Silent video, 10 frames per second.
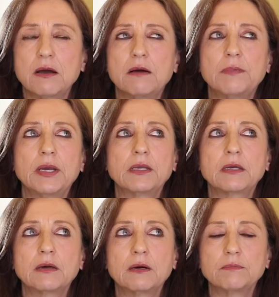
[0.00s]
oh my
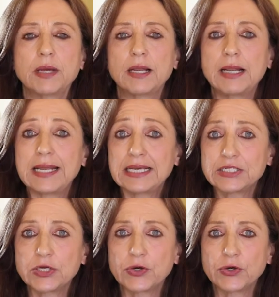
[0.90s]
God, my
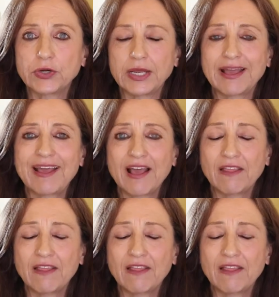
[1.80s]
legs are hurting,